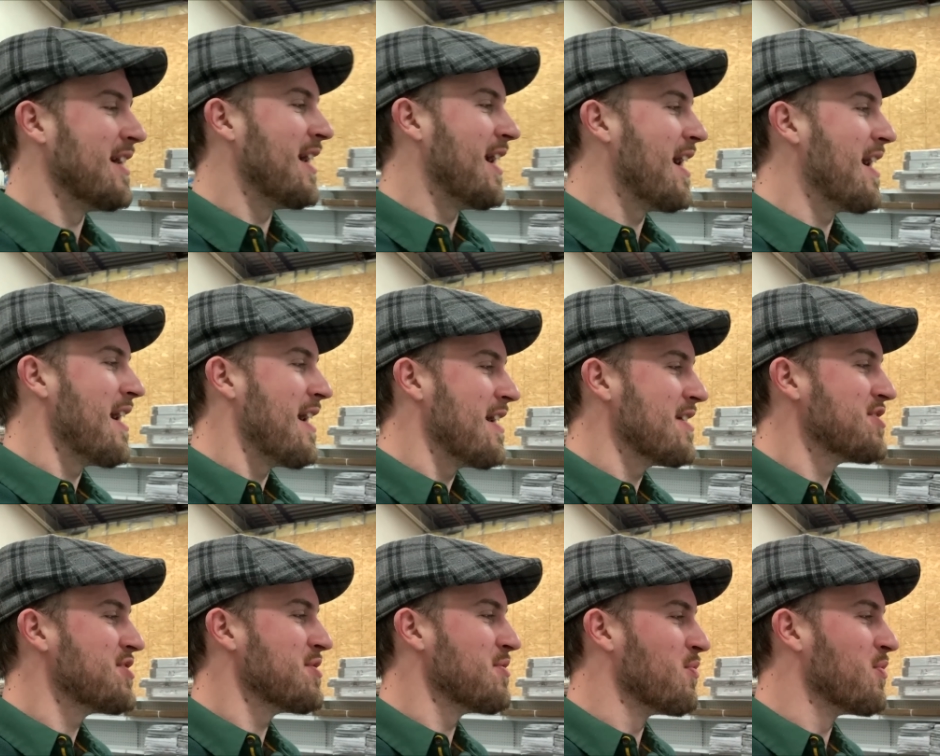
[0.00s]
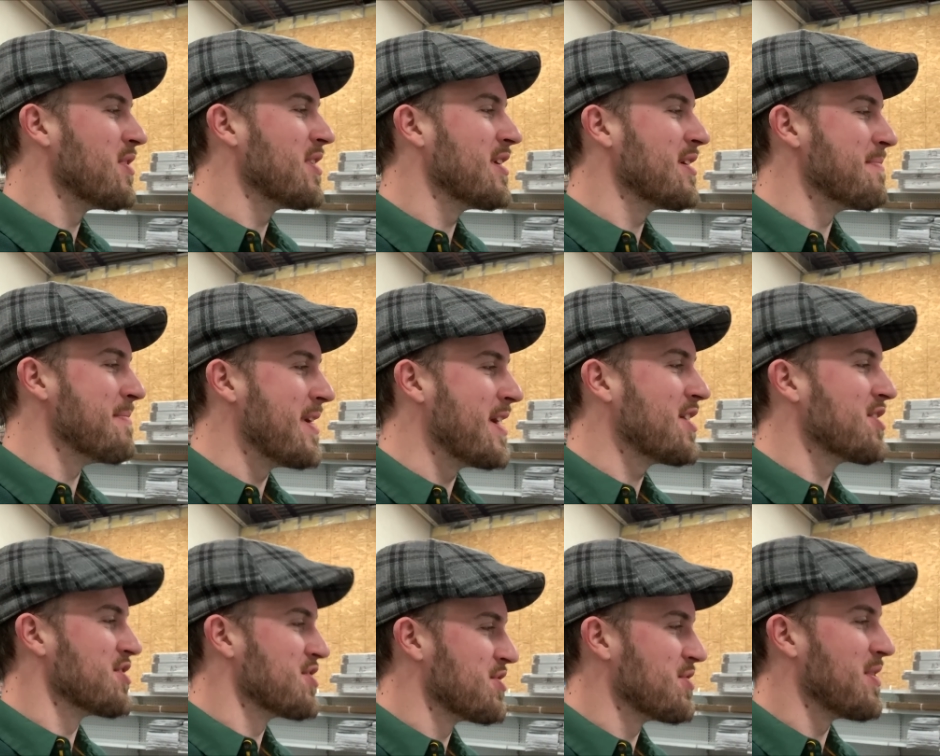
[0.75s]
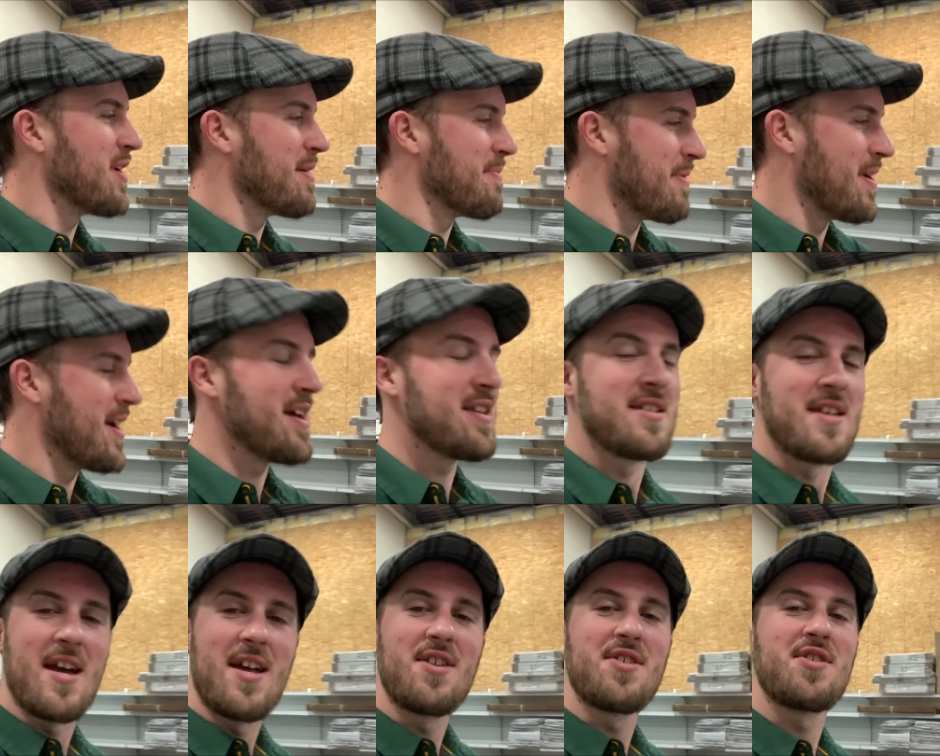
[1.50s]
I, I should really make sure I pay
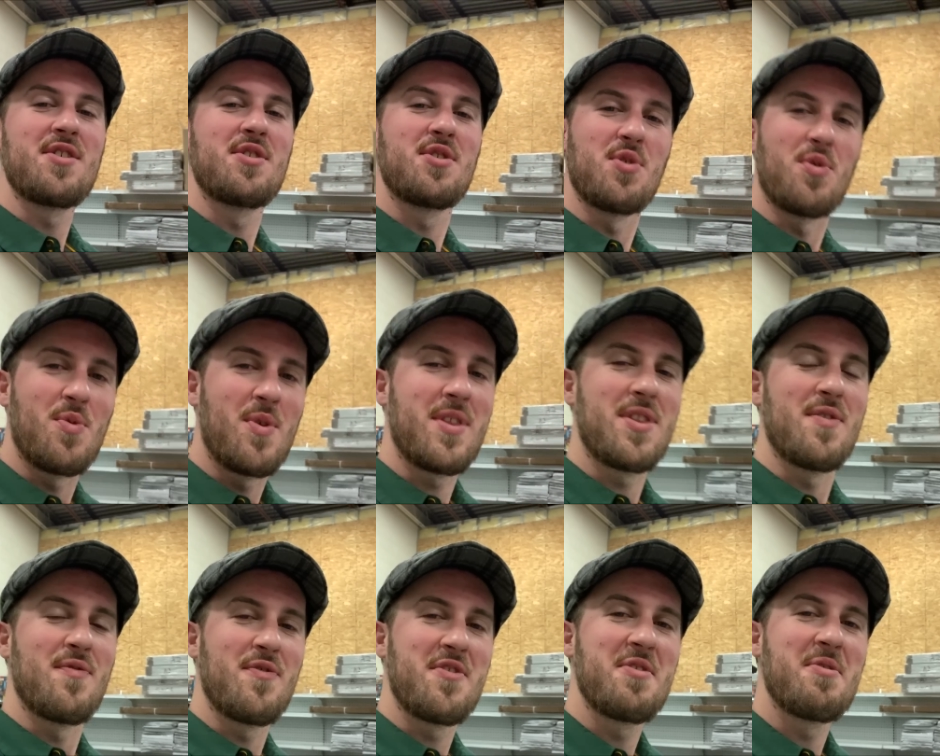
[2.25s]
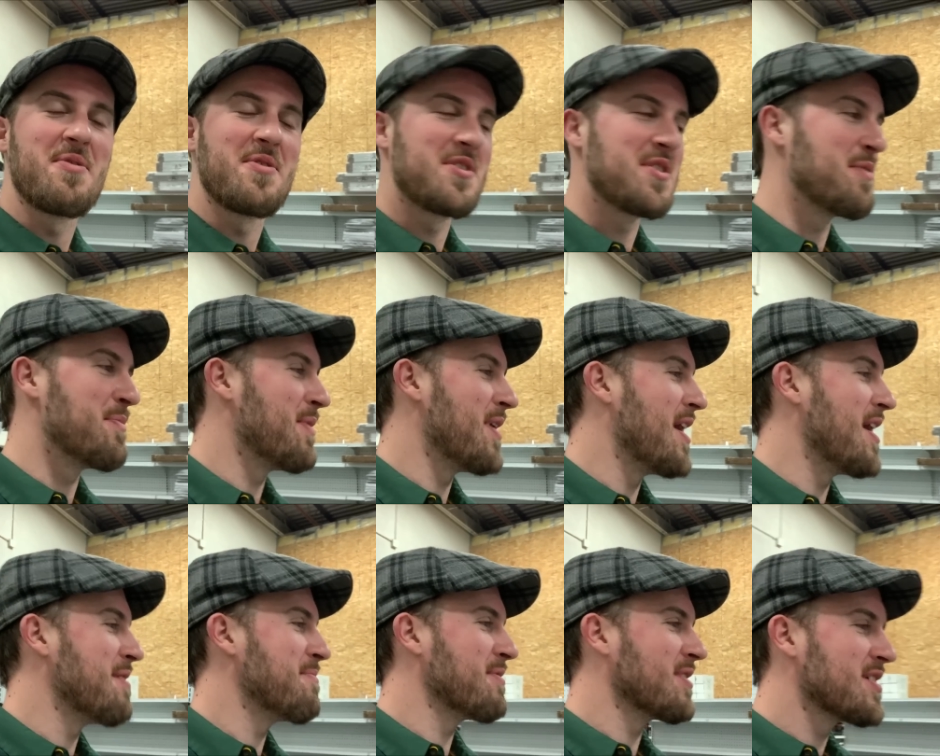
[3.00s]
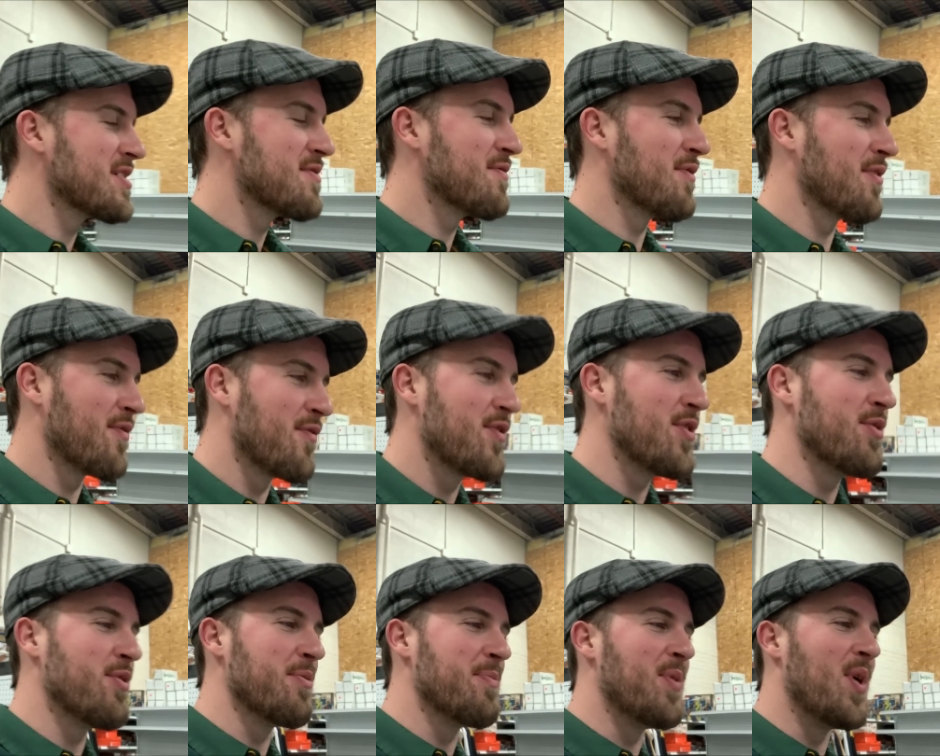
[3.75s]
attention to what the viewers are buying because if a
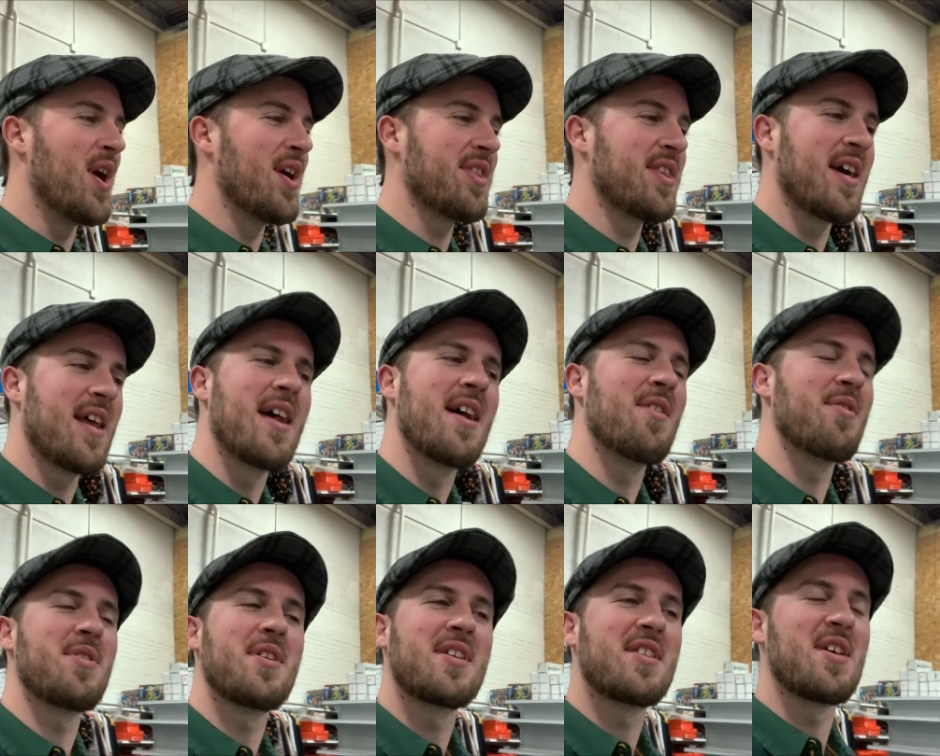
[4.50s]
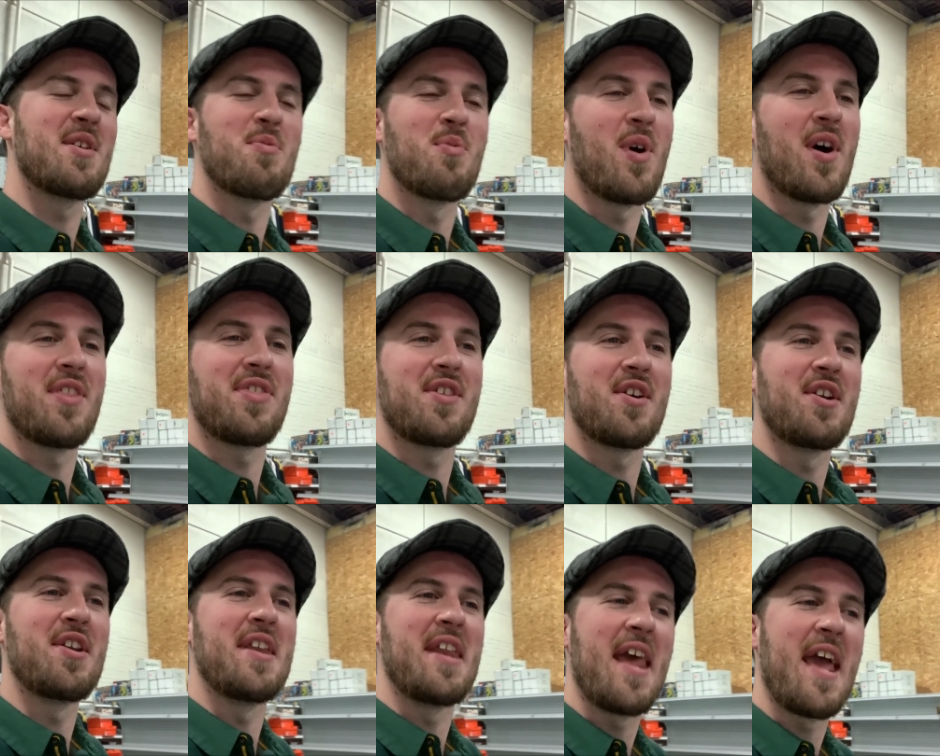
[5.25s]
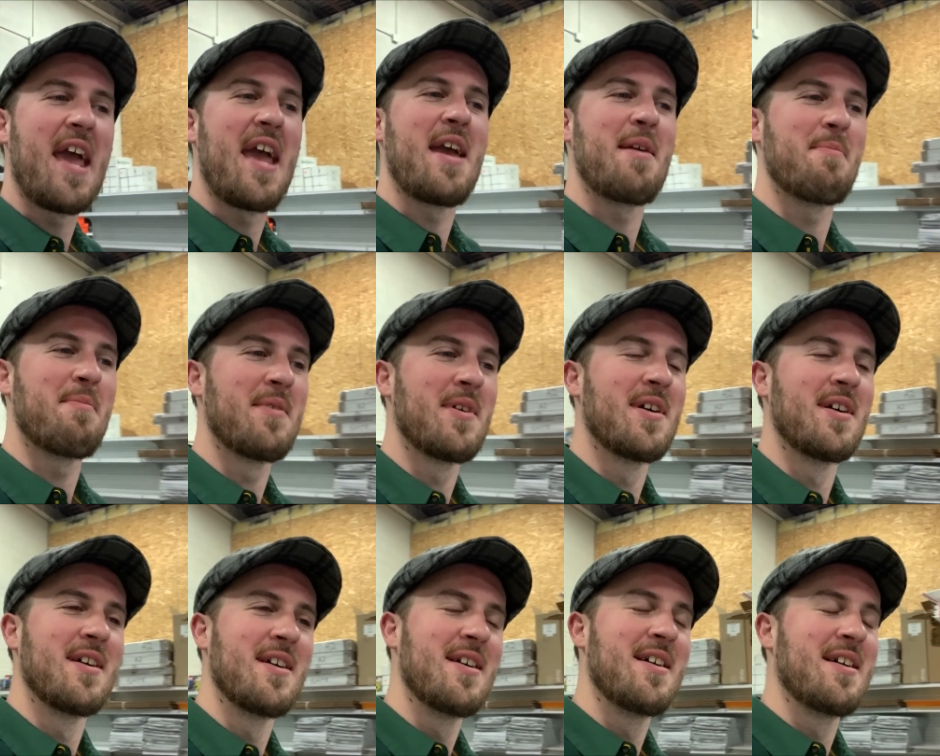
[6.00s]
viewer bought that, I don't think they'd want their name,
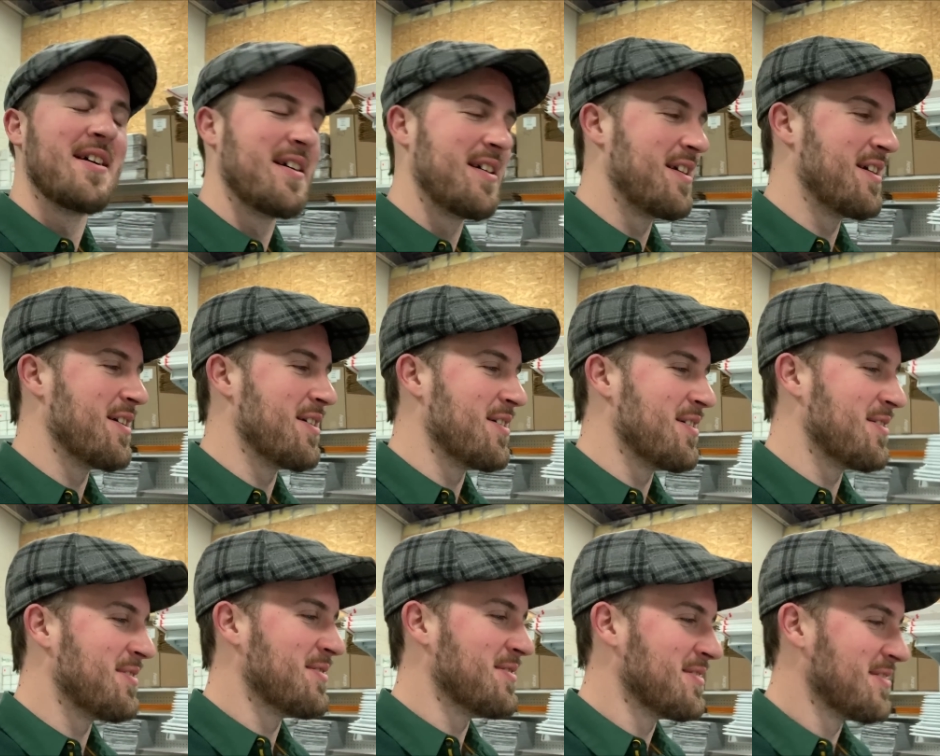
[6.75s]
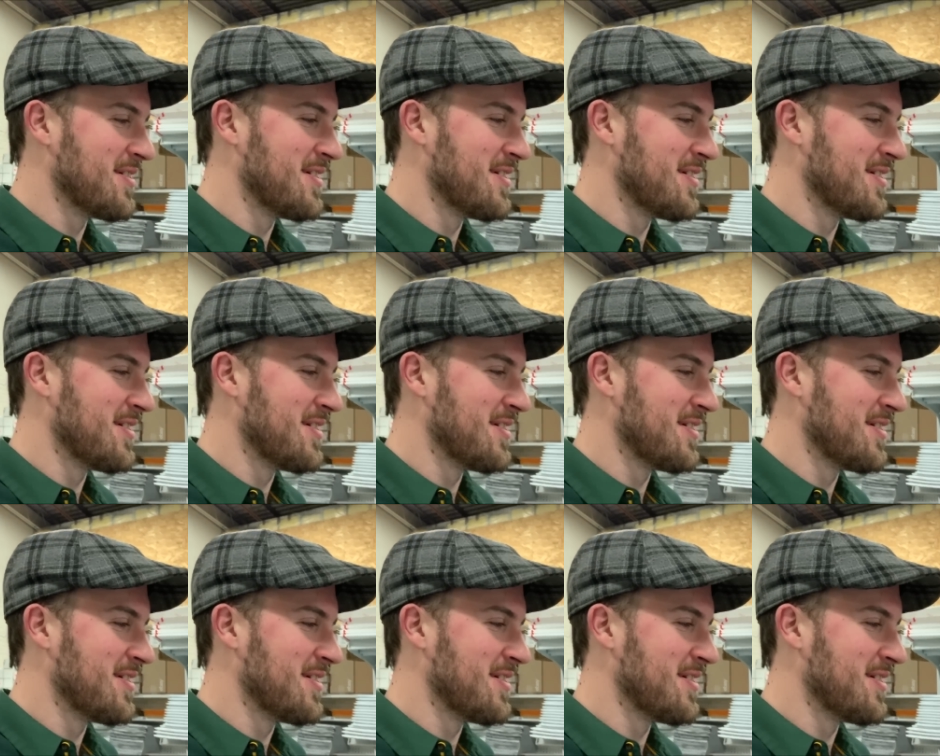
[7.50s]
you know.